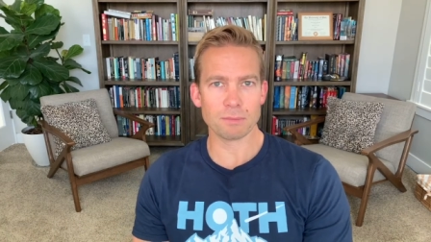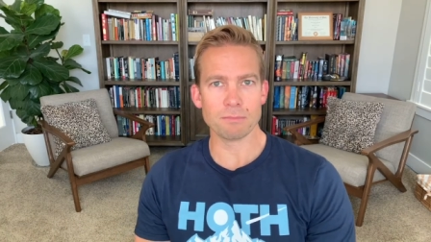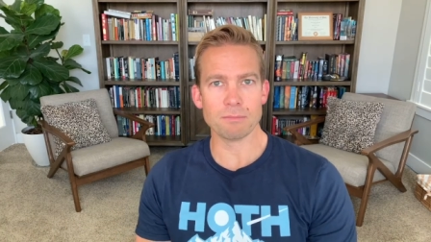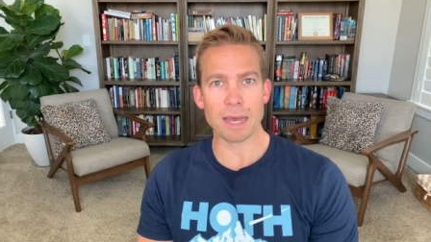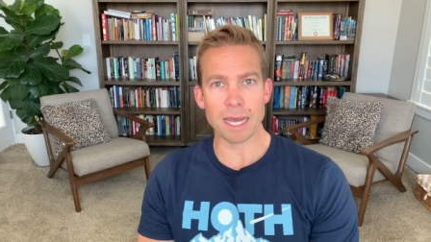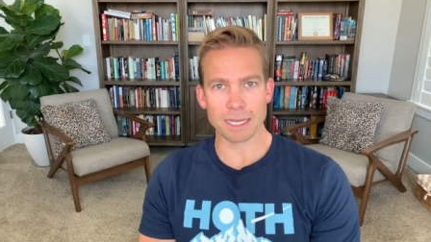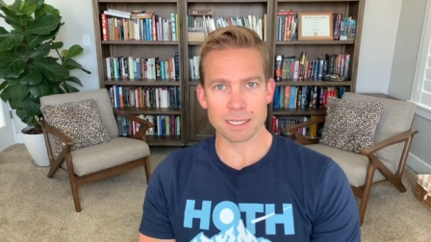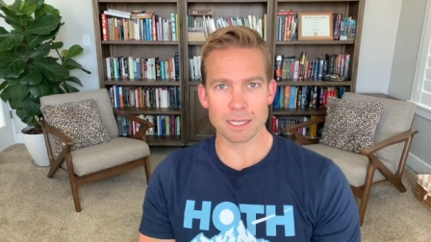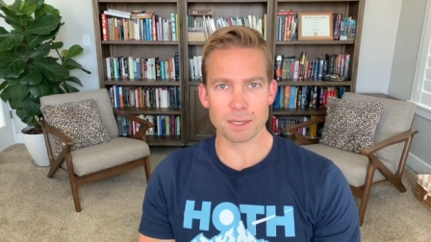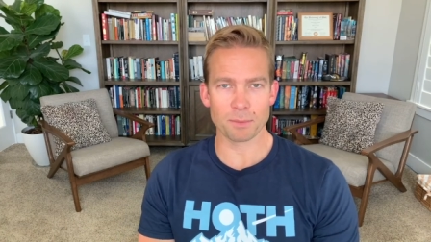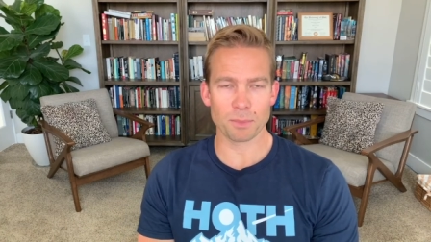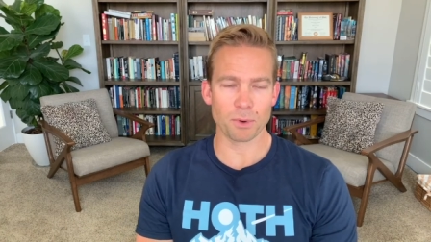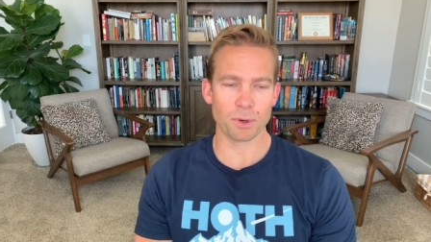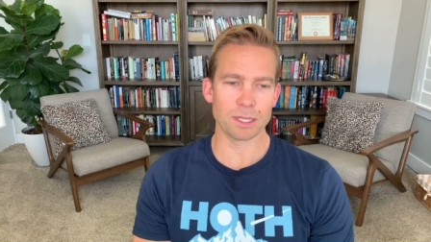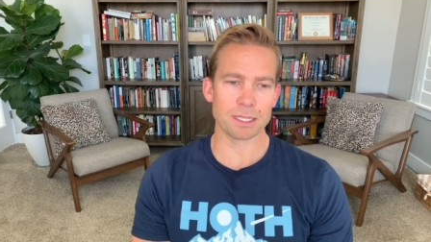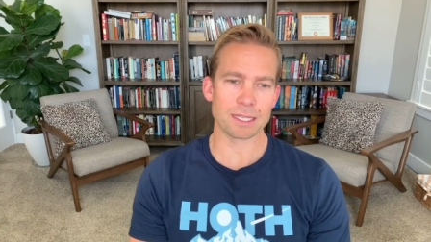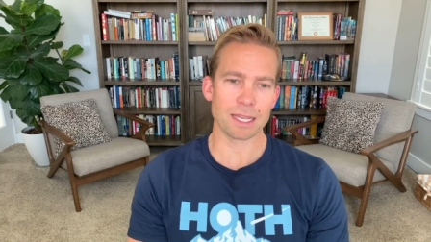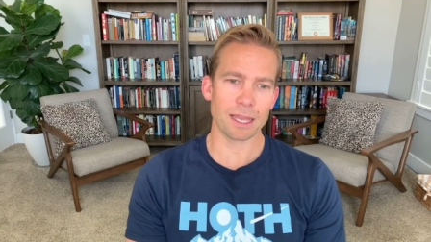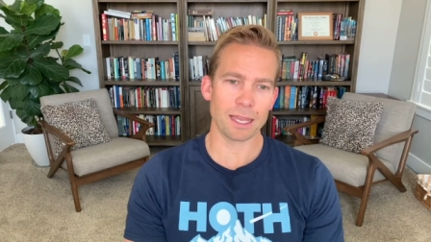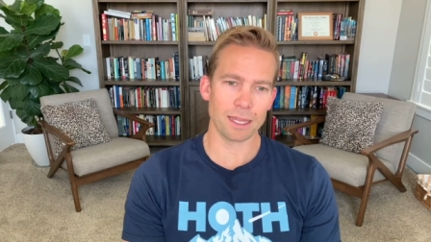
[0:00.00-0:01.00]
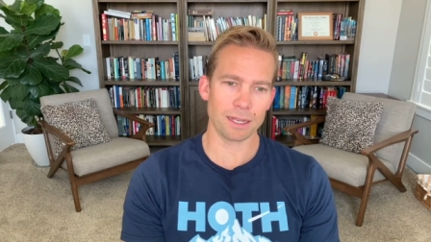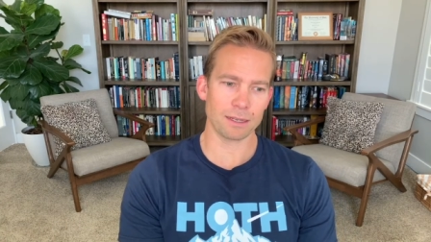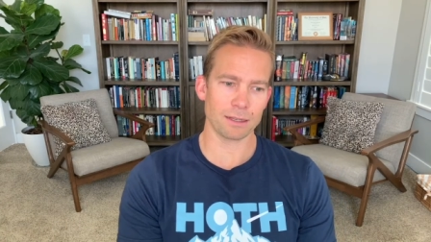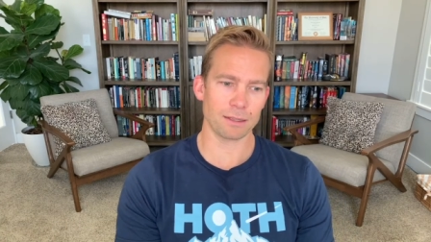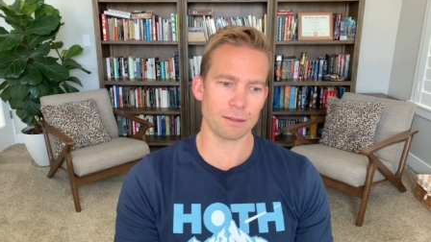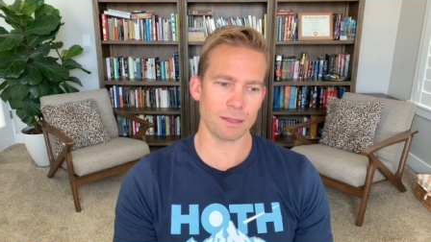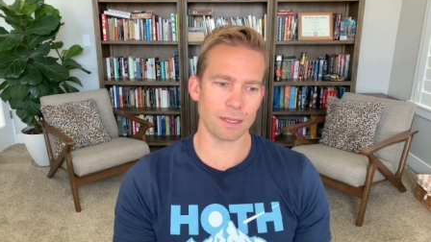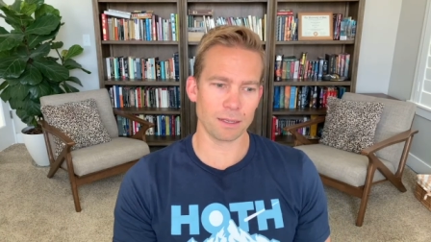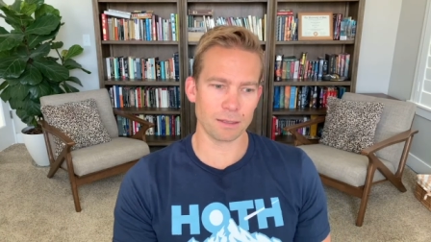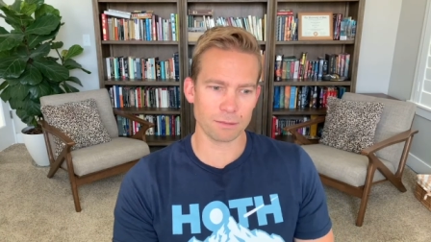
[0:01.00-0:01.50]
max hit points and
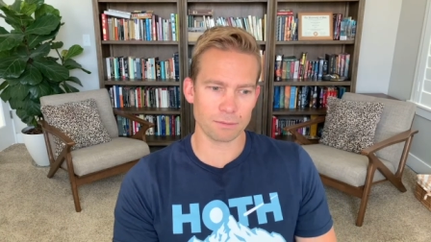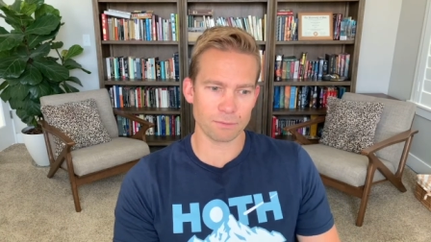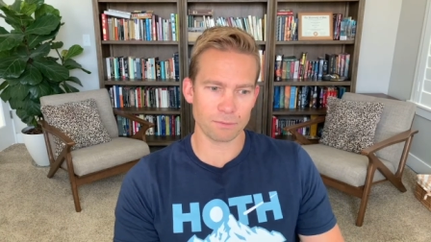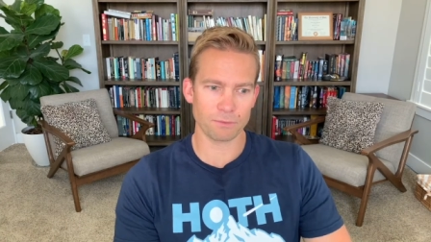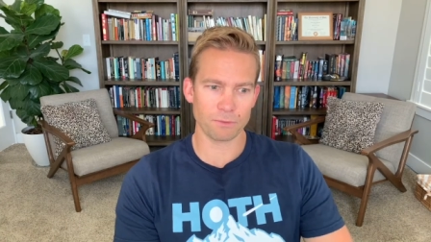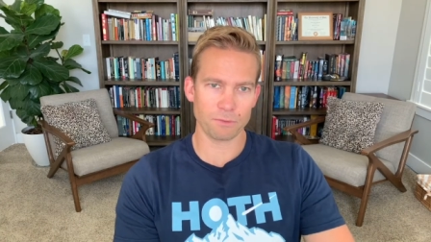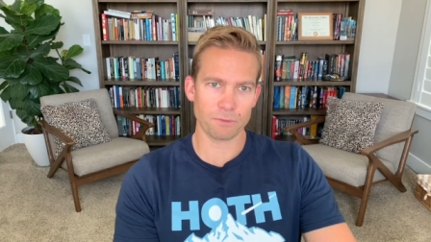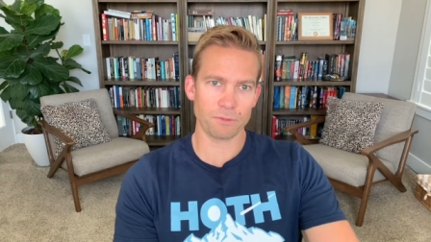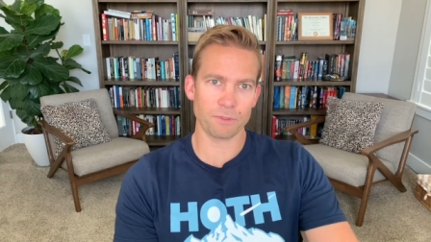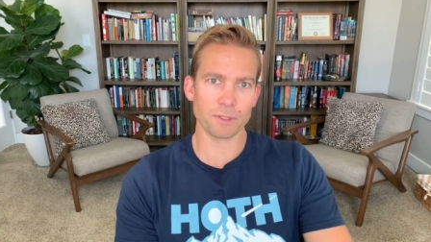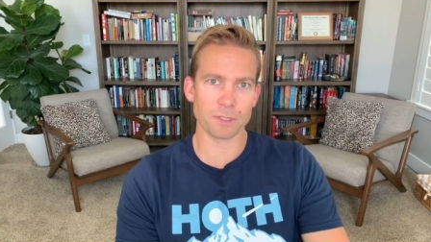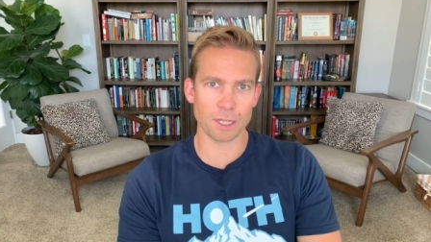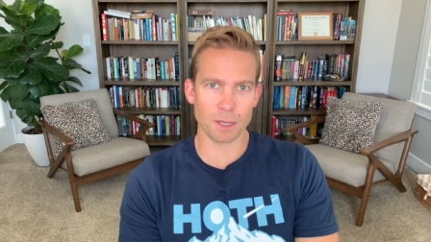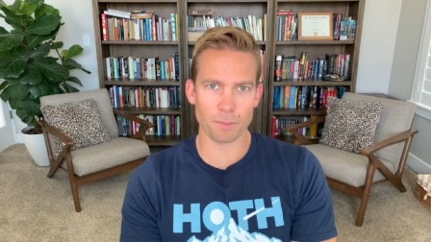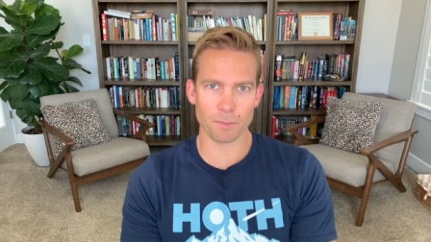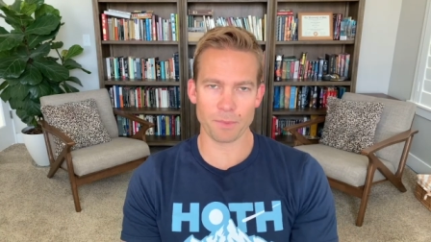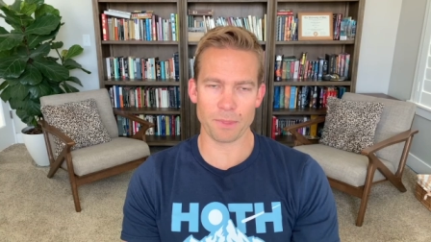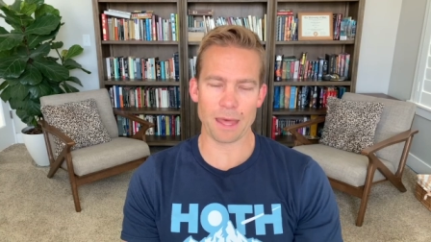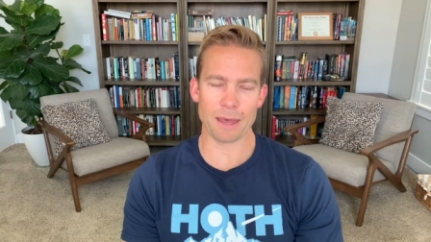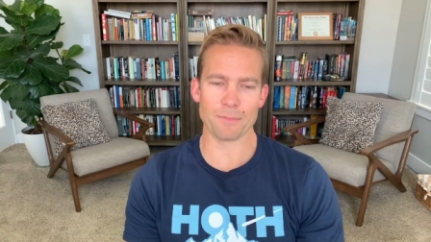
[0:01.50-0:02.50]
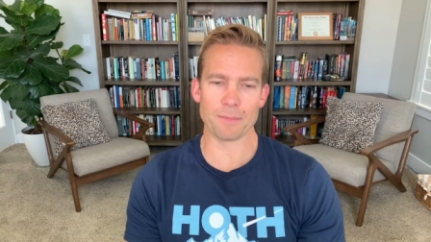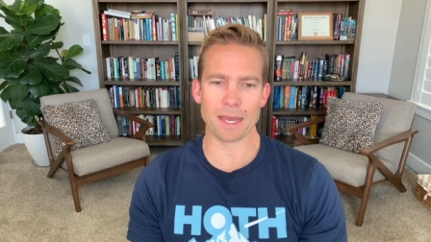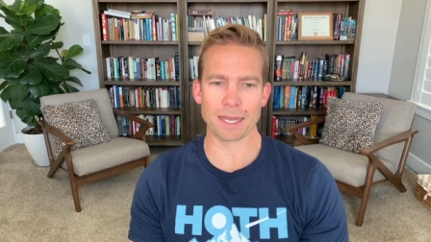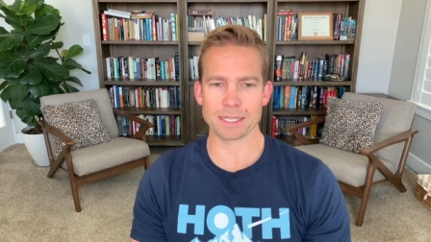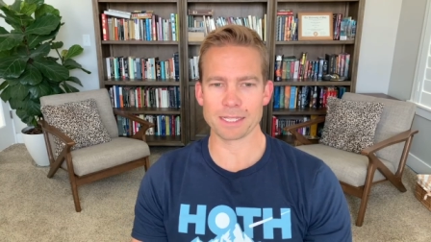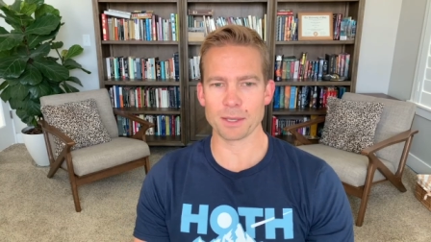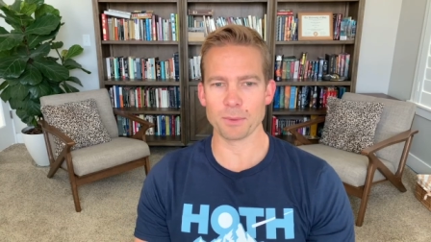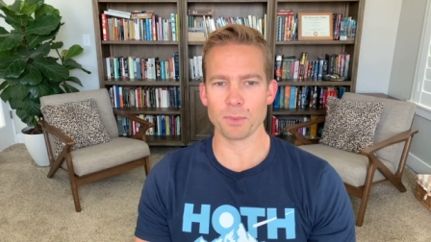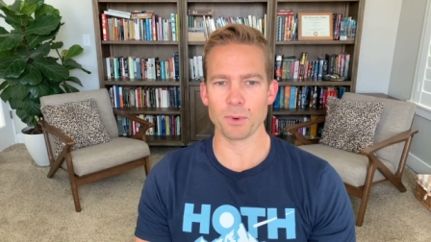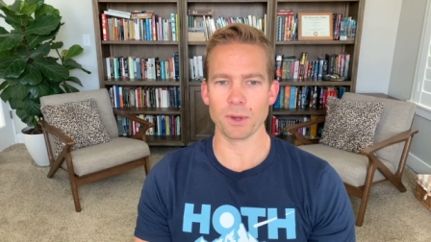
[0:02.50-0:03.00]
then fill up that
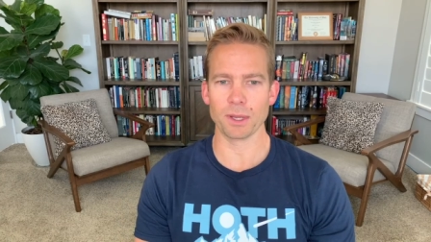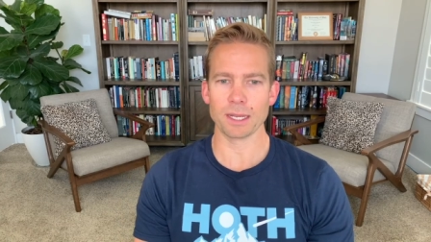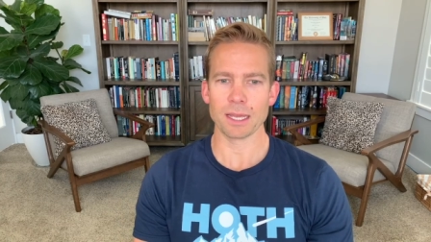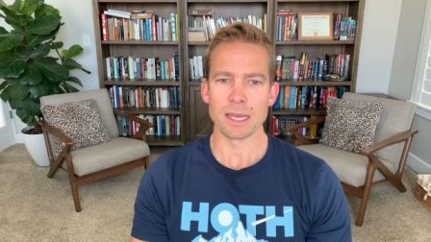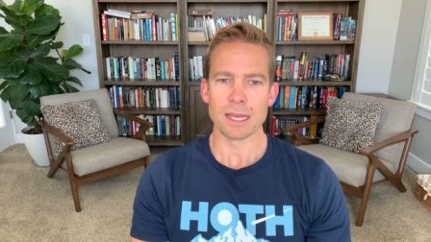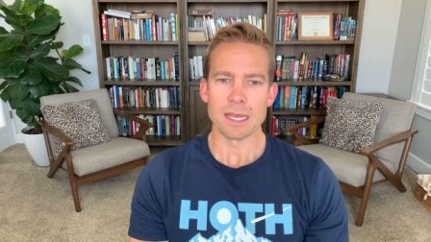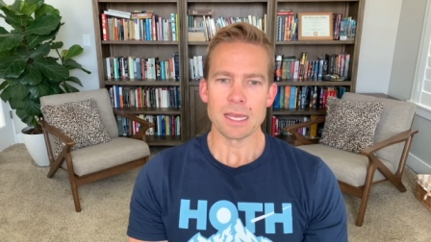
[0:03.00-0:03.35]
max hit point.